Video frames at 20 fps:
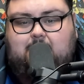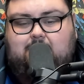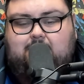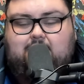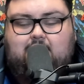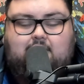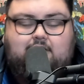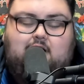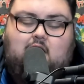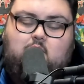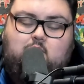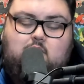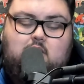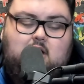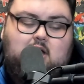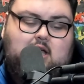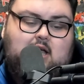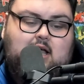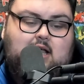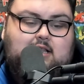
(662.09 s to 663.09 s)
better here. Now,
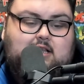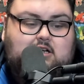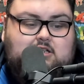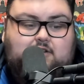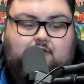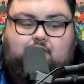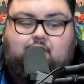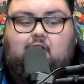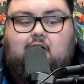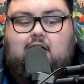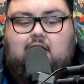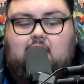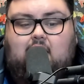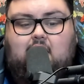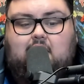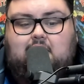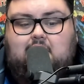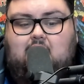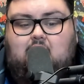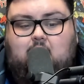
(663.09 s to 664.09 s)
there's a fine
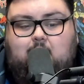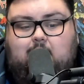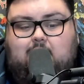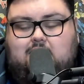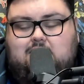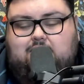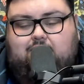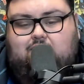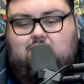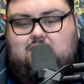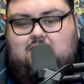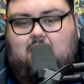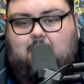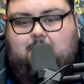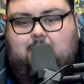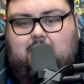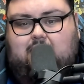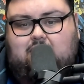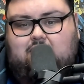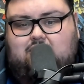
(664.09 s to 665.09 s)
line there, because if you
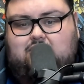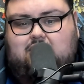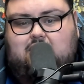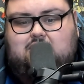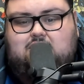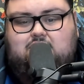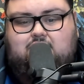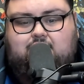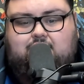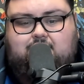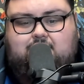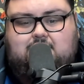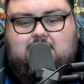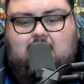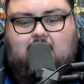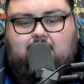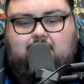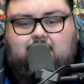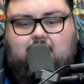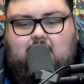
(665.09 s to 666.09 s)
start picking your shots and you
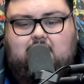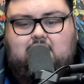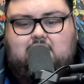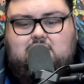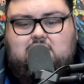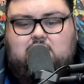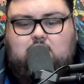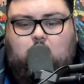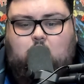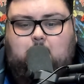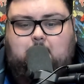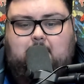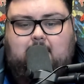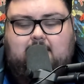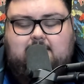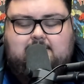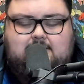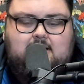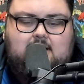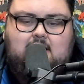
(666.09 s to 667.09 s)
start fighting a slower
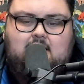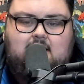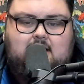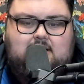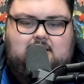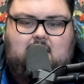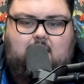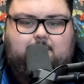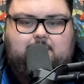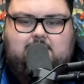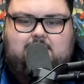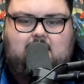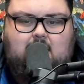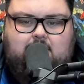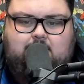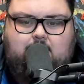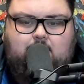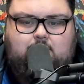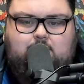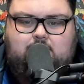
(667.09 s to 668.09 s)
pace, Thomas
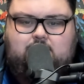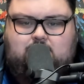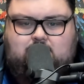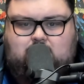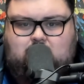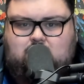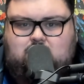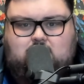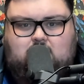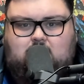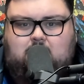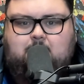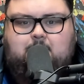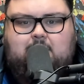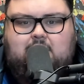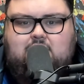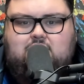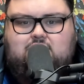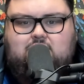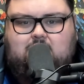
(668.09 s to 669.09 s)
Narkun is just going to
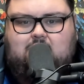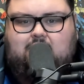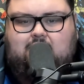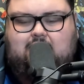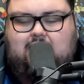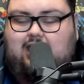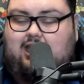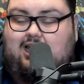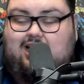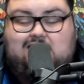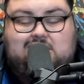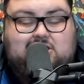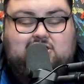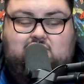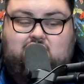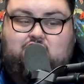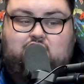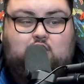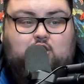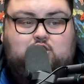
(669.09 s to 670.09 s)
beat you. Like, he is
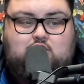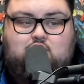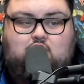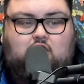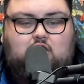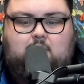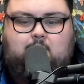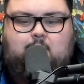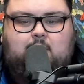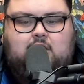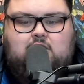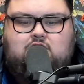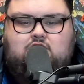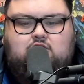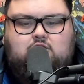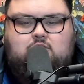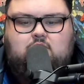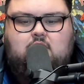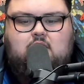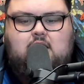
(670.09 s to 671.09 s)
just going to beat
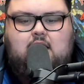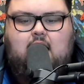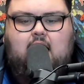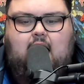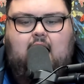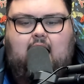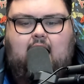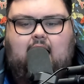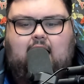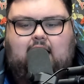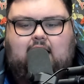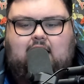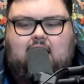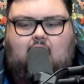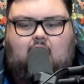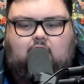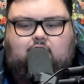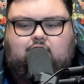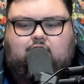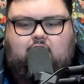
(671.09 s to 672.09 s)
you in
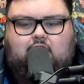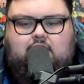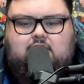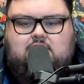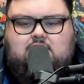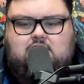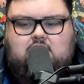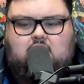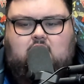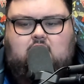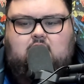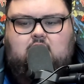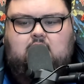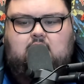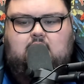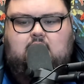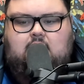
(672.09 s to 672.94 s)
that fight. So